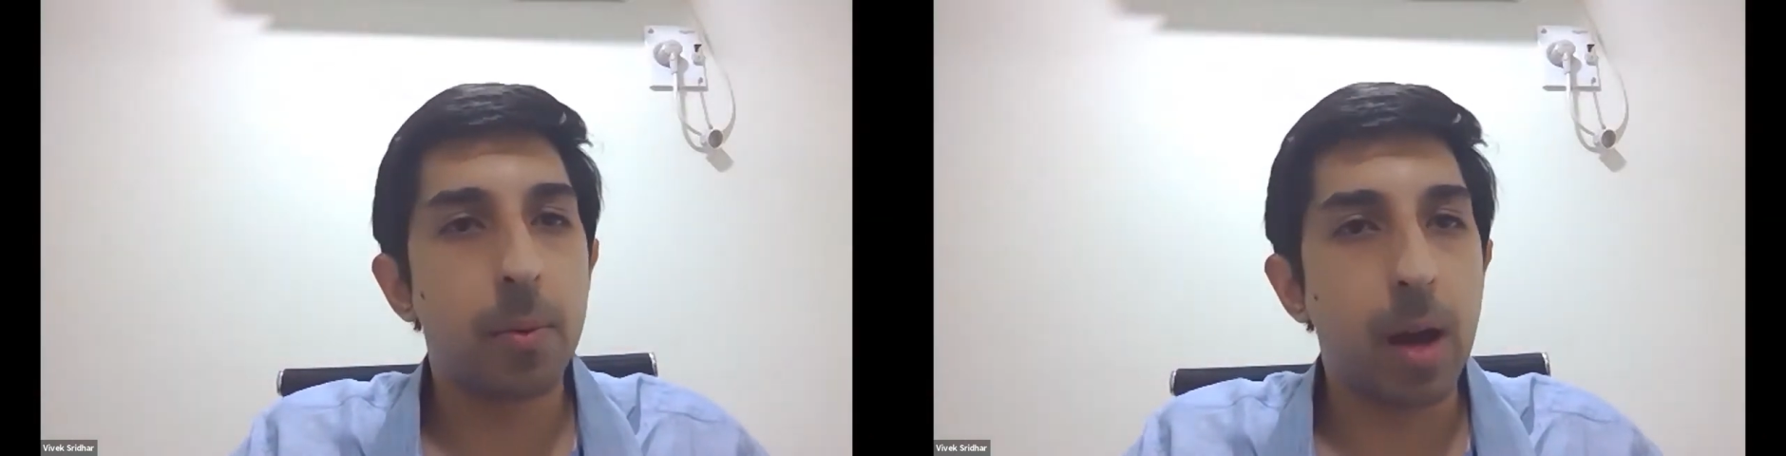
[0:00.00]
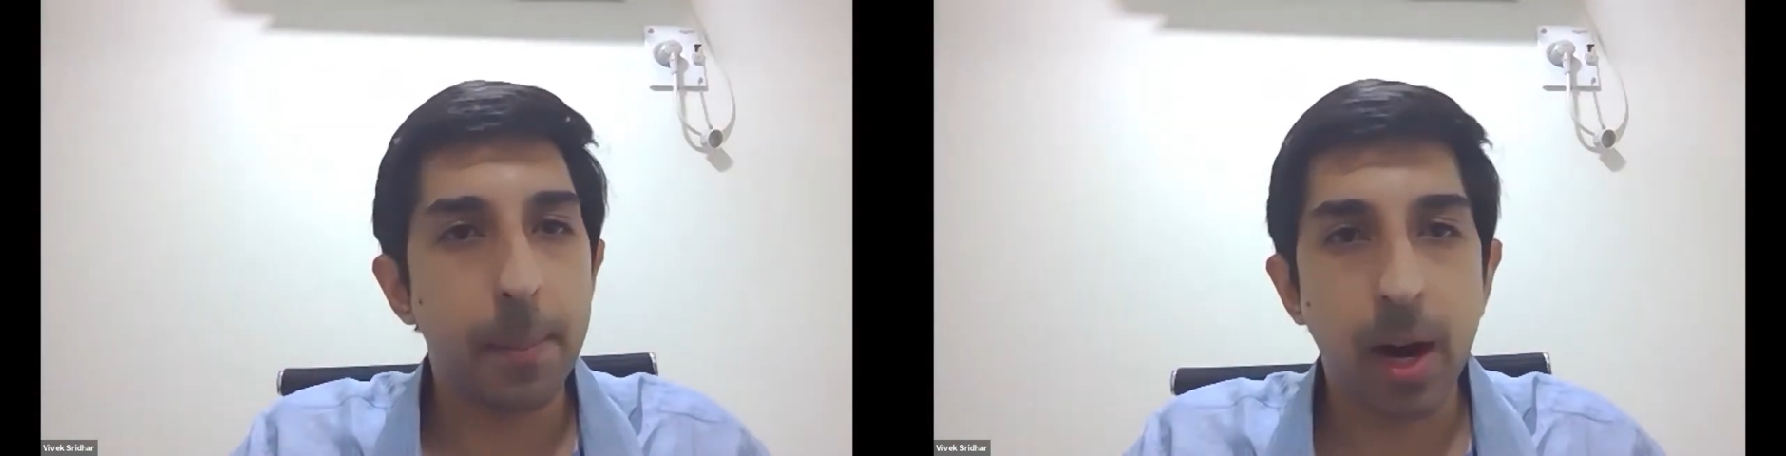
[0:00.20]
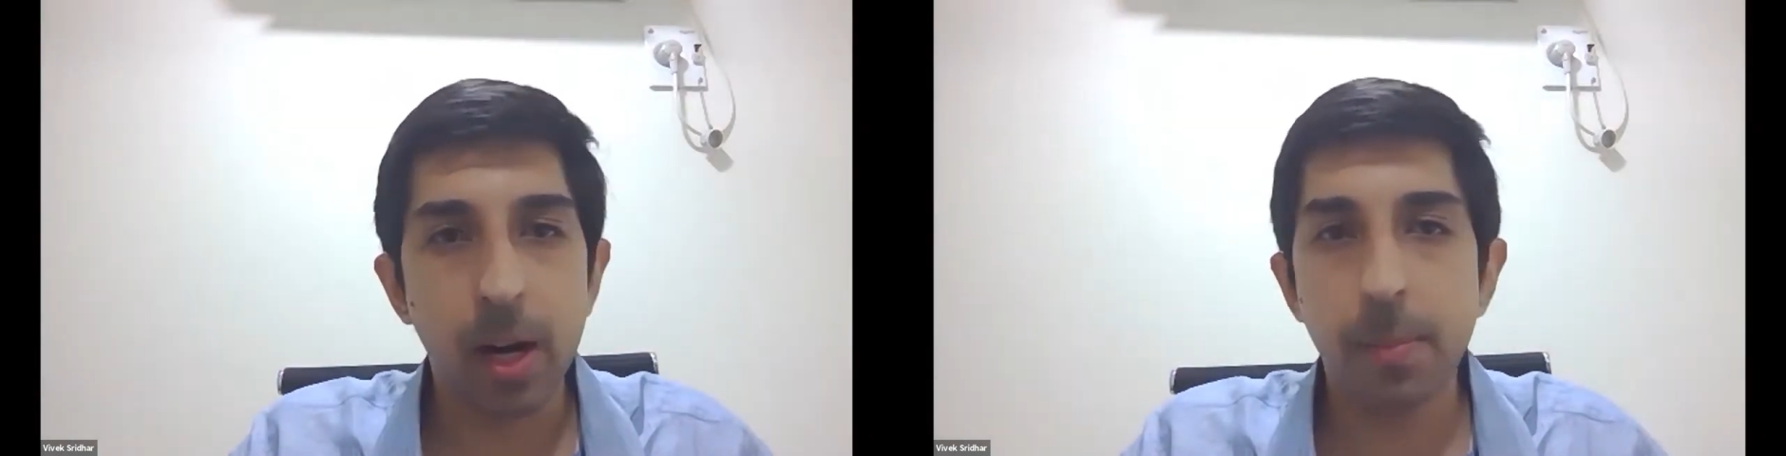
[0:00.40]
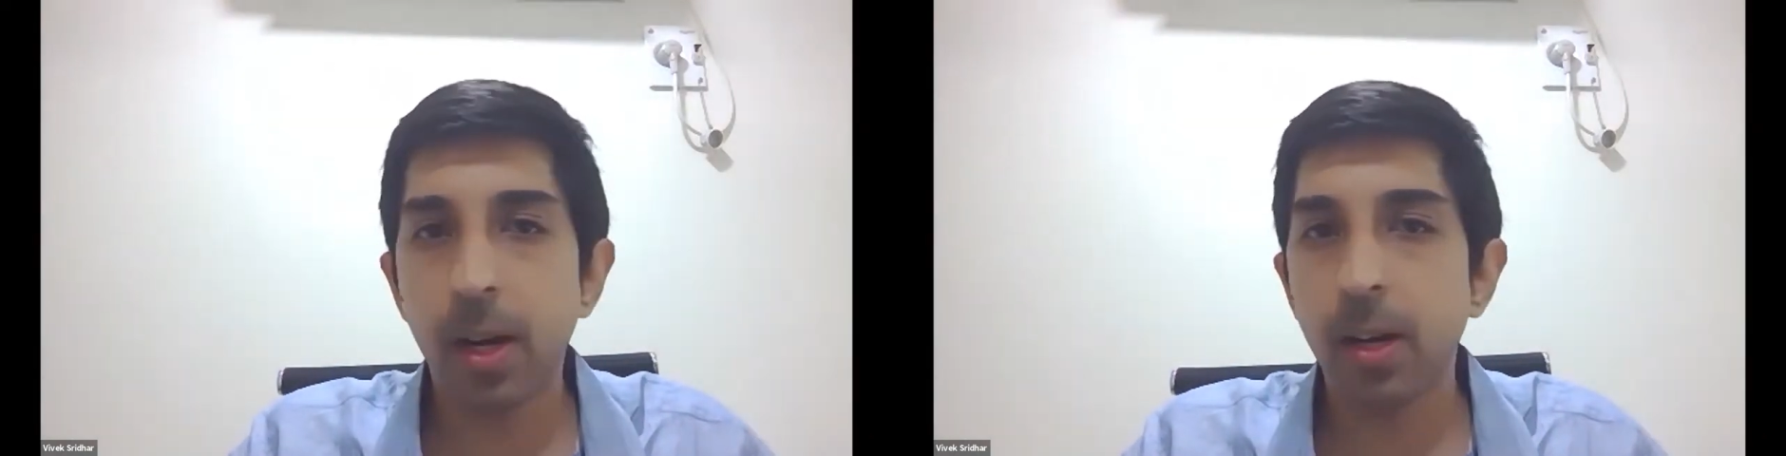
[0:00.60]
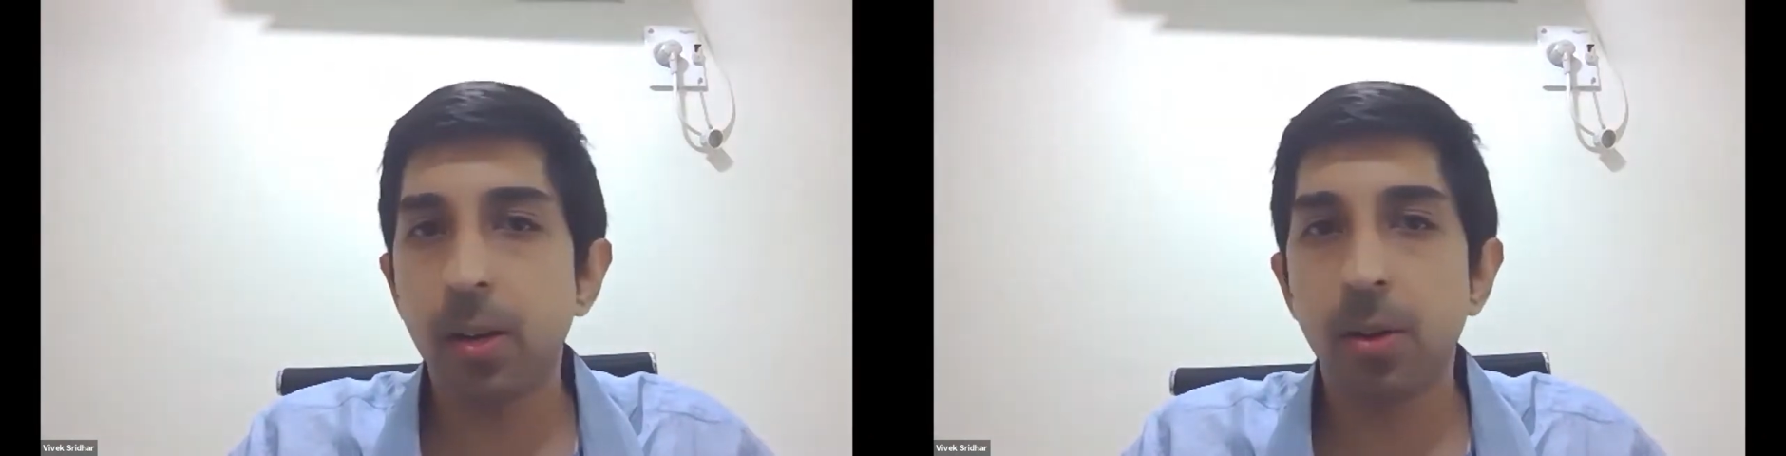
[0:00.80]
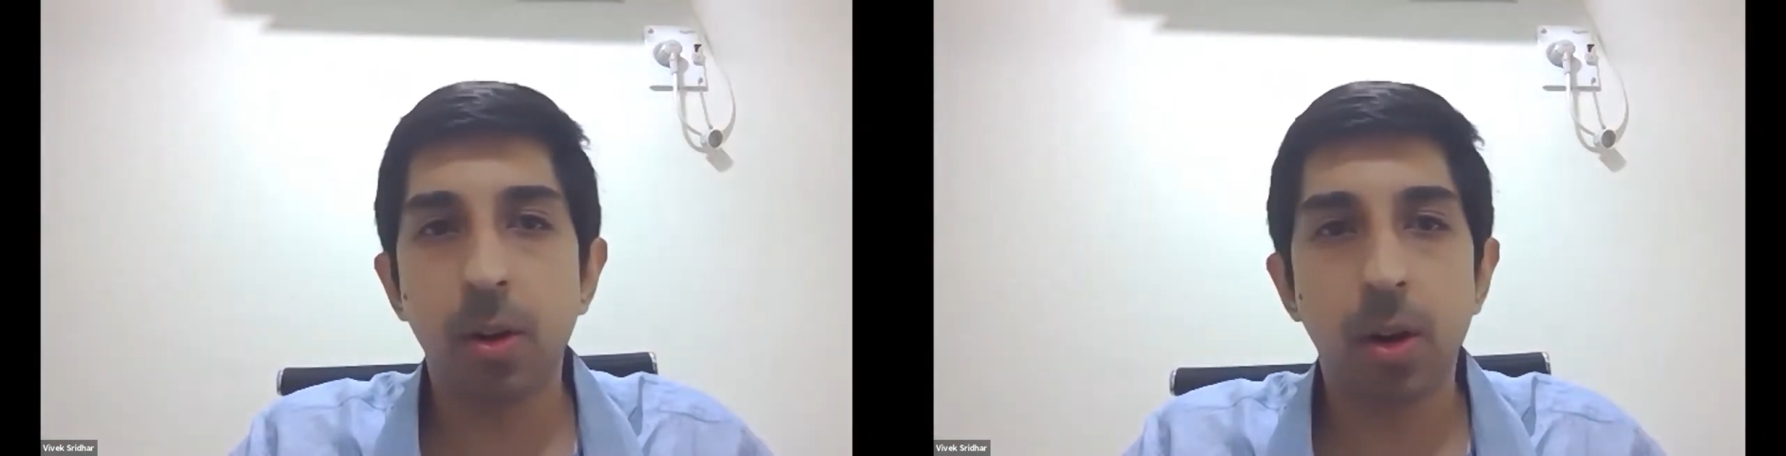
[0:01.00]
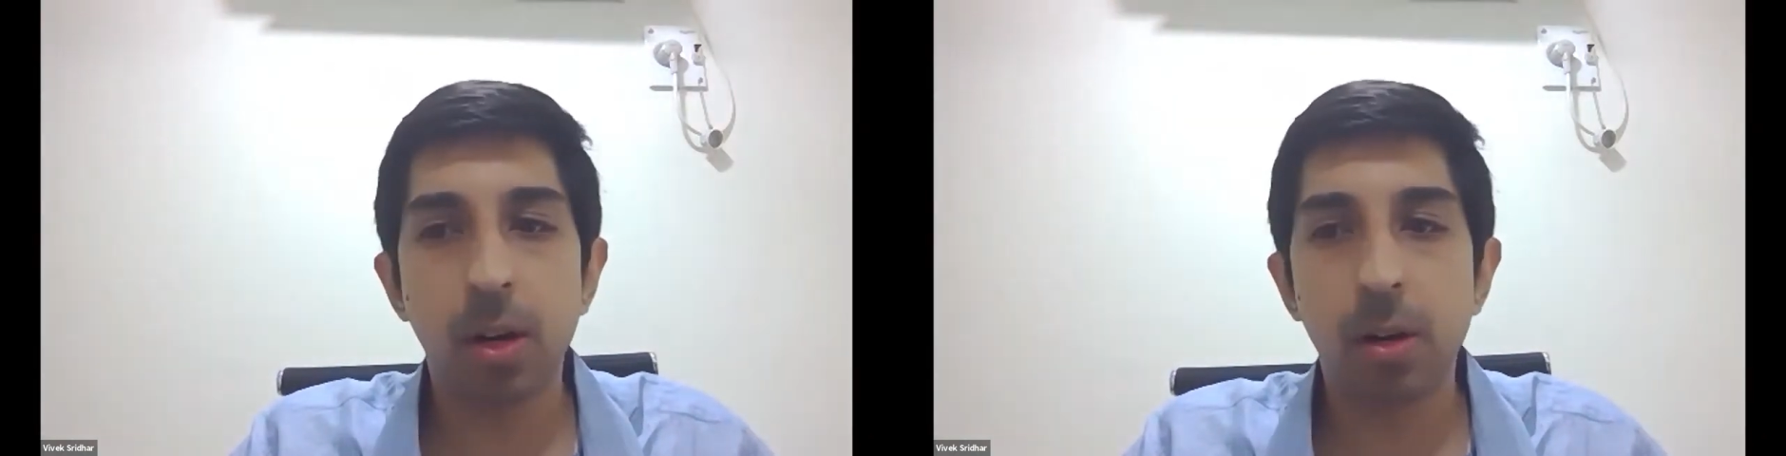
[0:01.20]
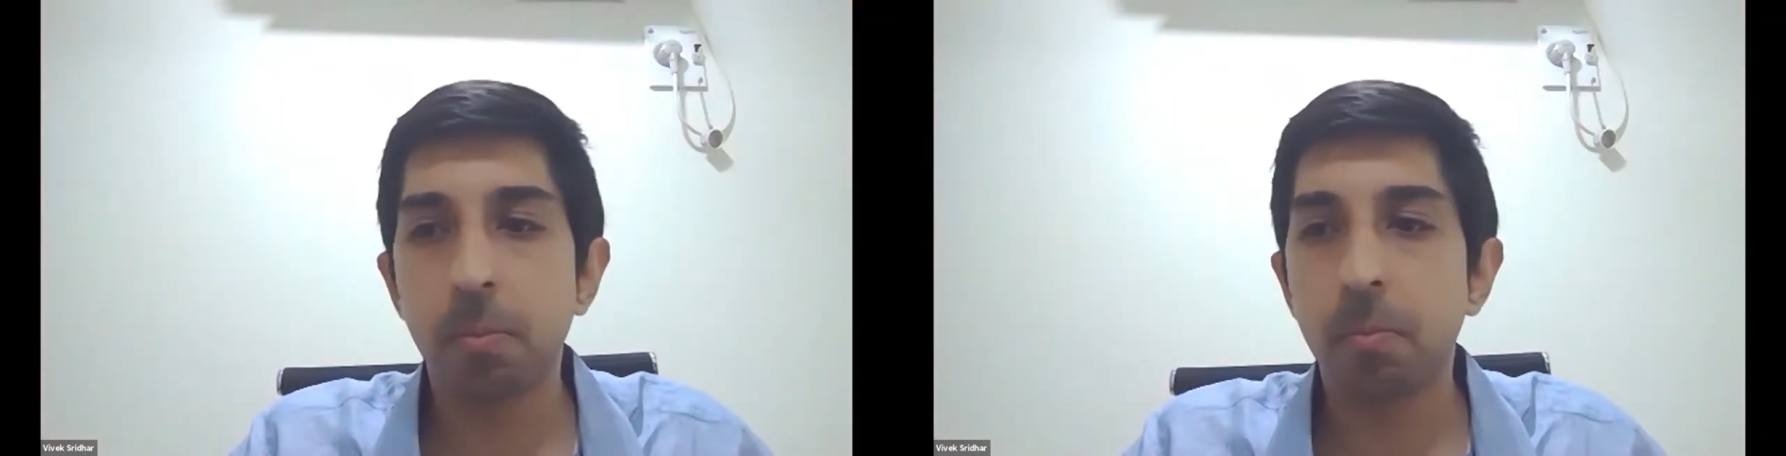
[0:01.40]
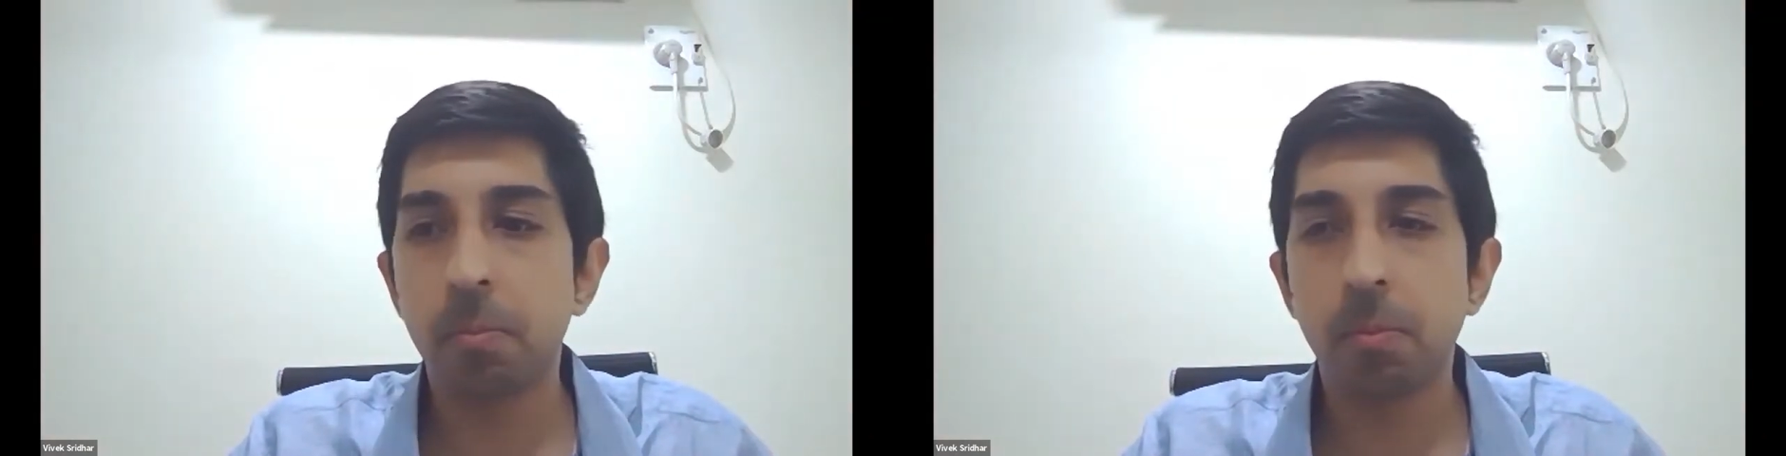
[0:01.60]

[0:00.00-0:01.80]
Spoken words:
apartment or